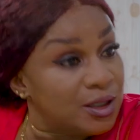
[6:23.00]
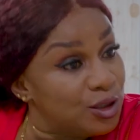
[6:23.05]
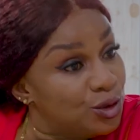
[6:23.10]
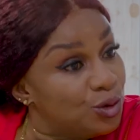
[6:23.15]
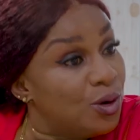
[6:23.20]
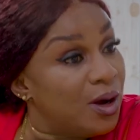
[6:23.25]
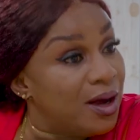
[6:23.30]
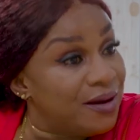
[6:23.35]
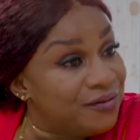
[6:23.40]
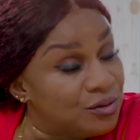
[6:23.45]
And
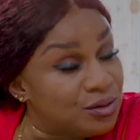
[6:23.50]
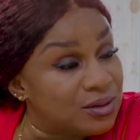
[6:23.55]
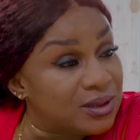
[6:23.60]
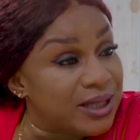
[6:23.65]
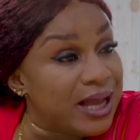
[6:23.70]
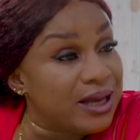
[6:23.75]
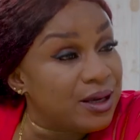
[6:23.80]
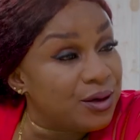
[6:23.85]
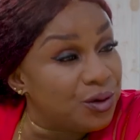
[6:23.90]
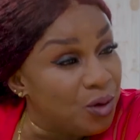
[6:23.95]
you have to
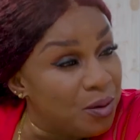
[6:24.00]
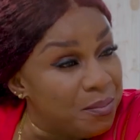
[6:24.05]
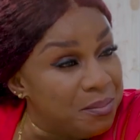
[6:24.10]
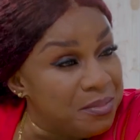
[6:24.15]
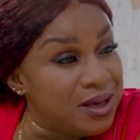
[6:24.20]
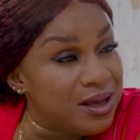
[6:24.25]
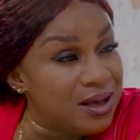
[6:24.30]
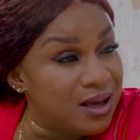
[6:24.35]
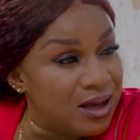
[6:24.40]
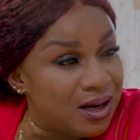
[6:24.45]
thank your
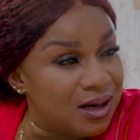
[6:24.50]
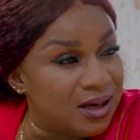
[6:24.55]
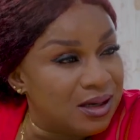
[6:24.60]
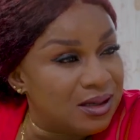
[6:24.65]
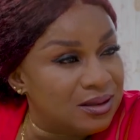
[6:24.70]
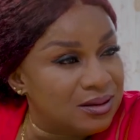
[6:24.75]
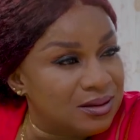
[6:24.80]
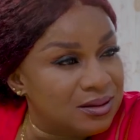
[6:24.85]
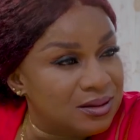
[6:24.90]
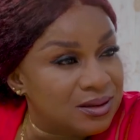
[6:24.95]
maker
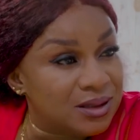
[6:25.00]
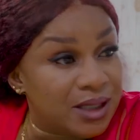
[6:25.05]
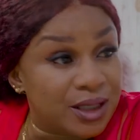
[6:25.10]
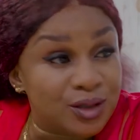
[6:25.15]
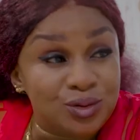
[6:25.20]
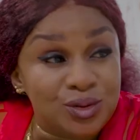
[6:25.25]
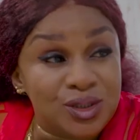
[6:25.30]
that